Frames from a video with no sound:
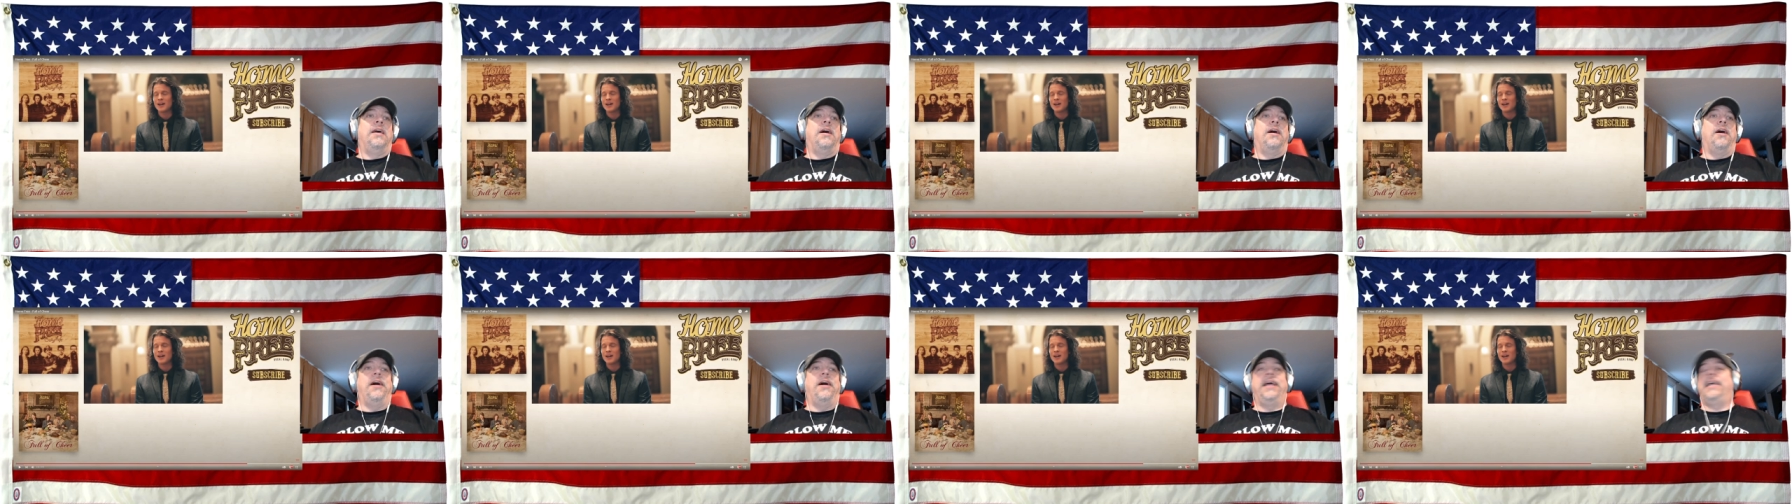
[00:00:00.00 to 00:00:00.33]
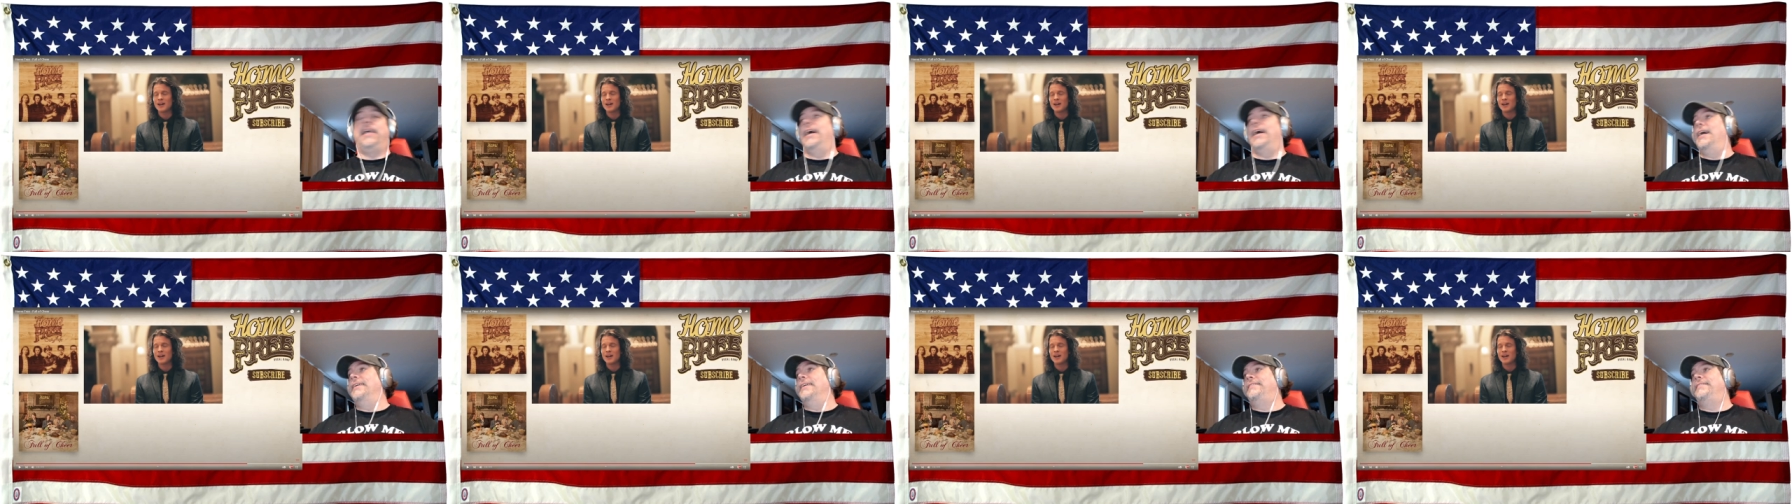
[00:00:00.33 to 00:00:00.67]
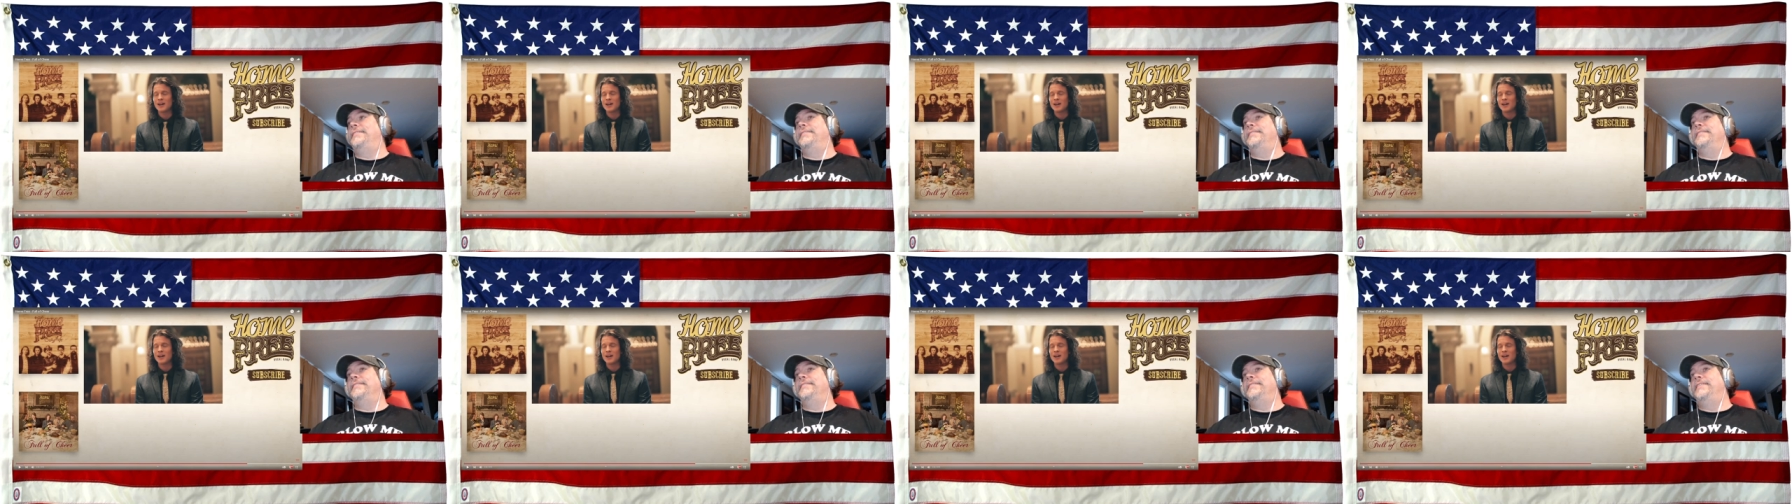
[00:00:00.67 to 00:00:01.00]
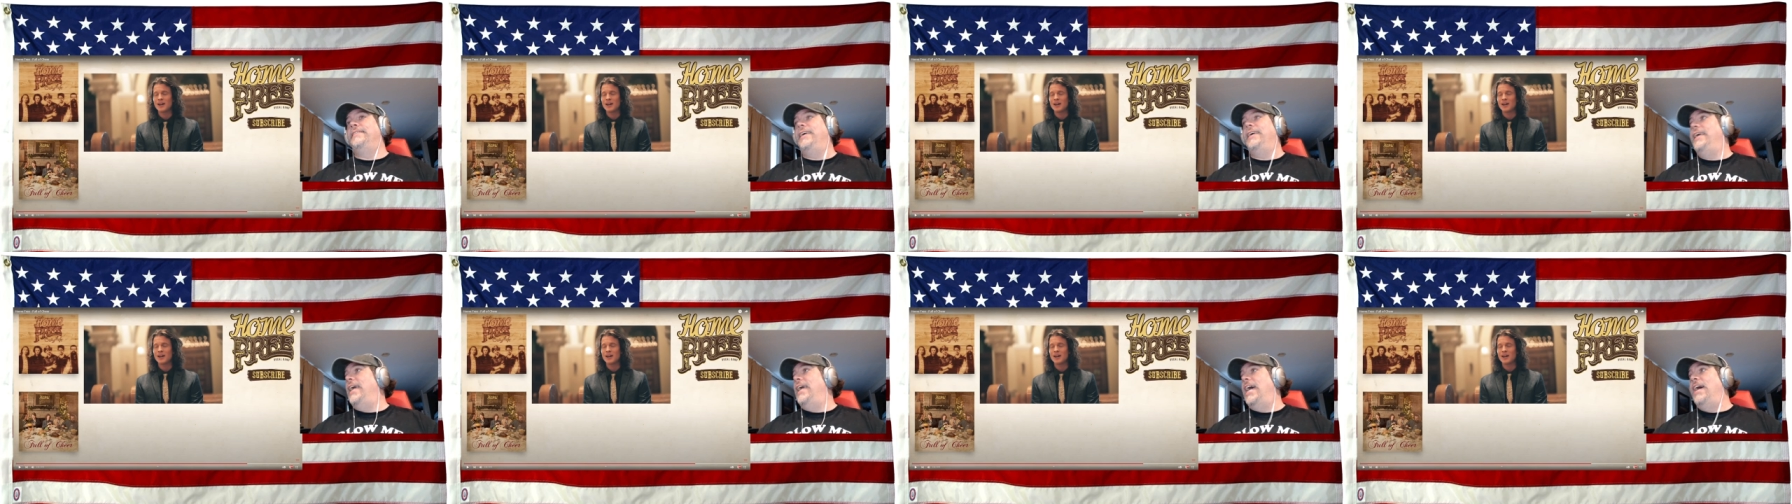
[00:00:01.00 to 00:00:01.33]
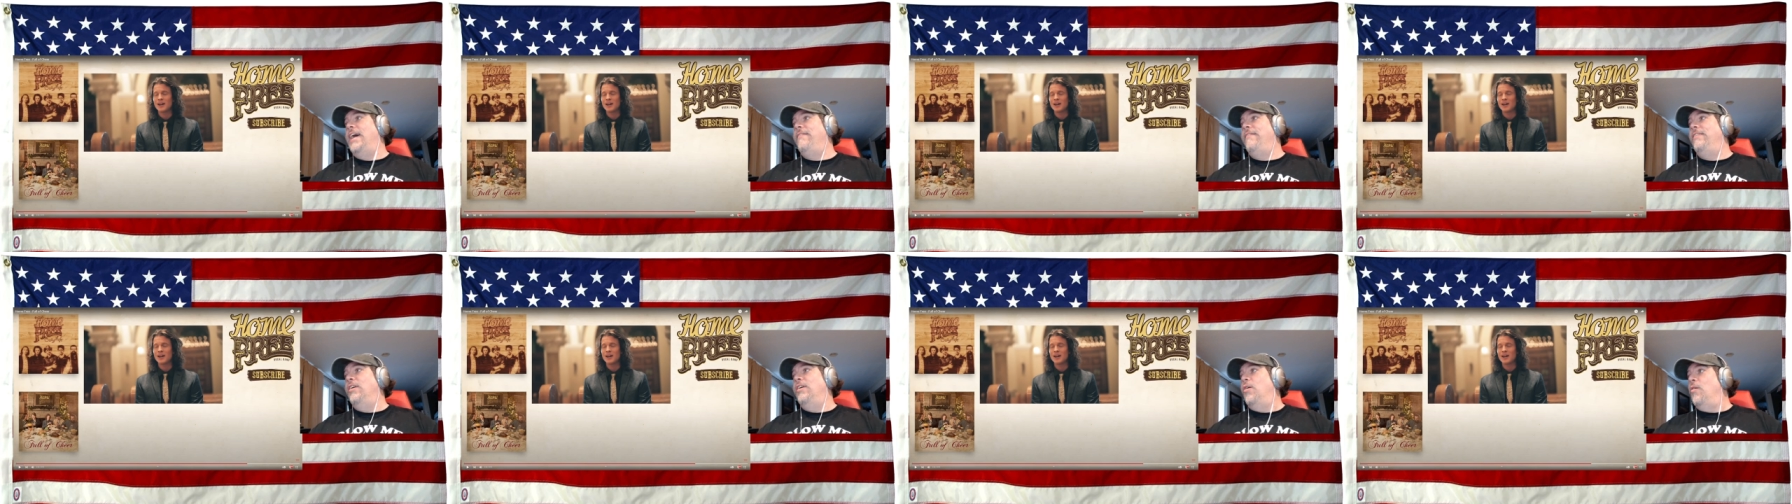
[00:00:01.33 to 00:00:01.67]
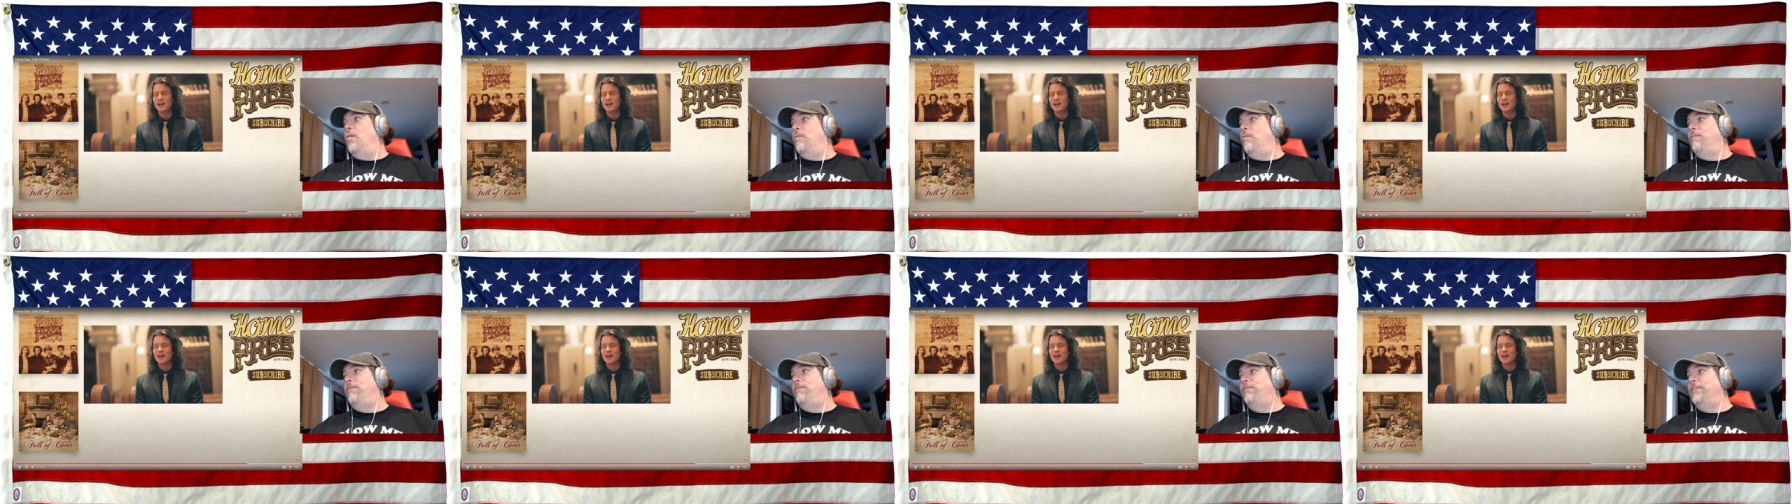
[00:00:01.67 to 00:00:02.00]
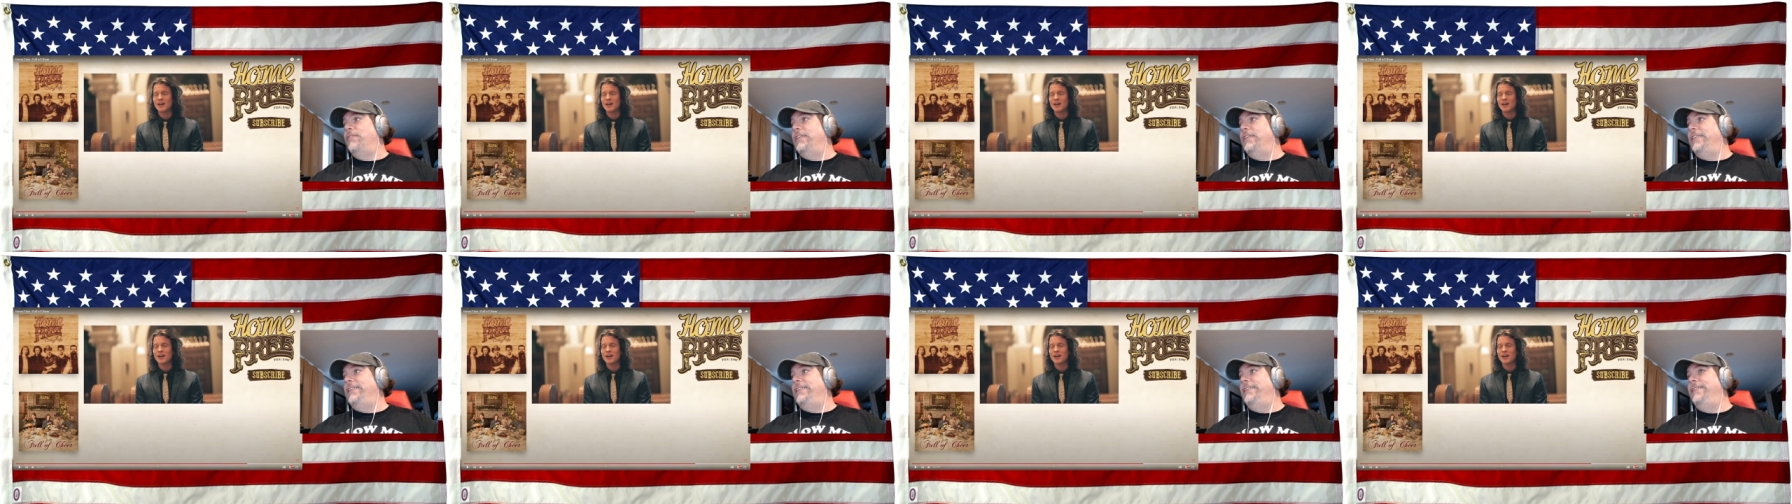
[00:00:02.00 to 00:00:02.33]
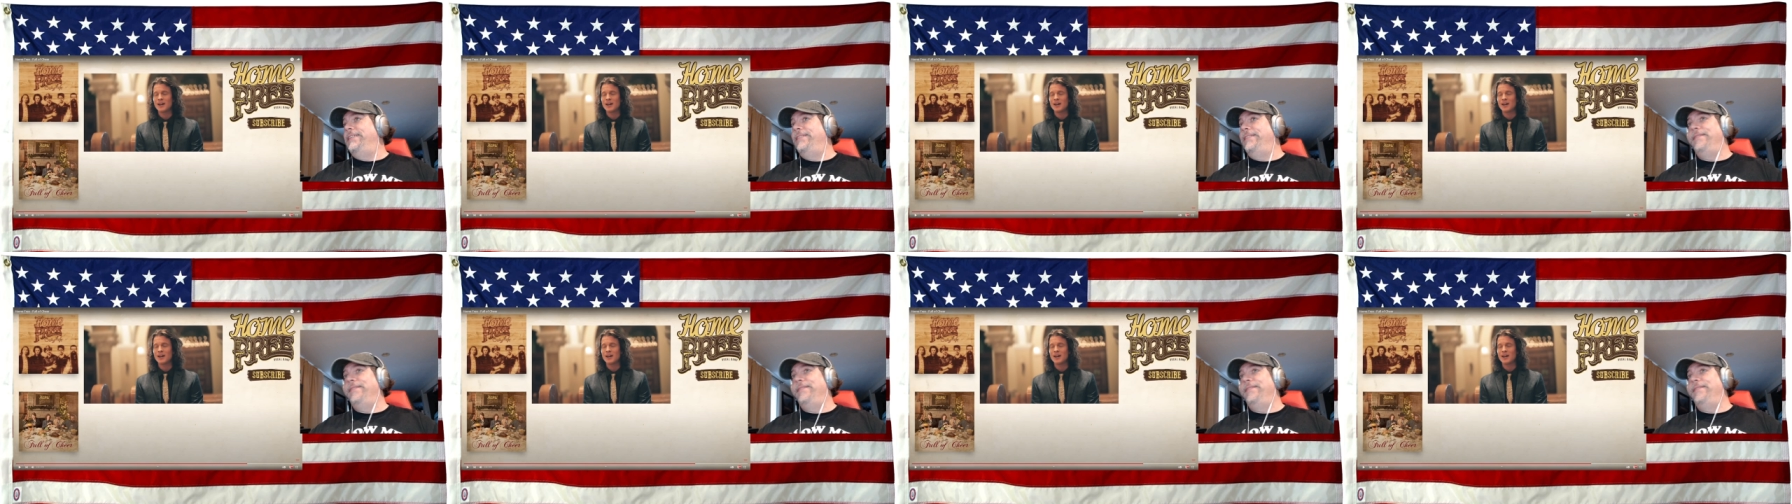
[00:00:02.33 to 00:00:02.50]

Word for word: Alright guys, there you have it. Home Free,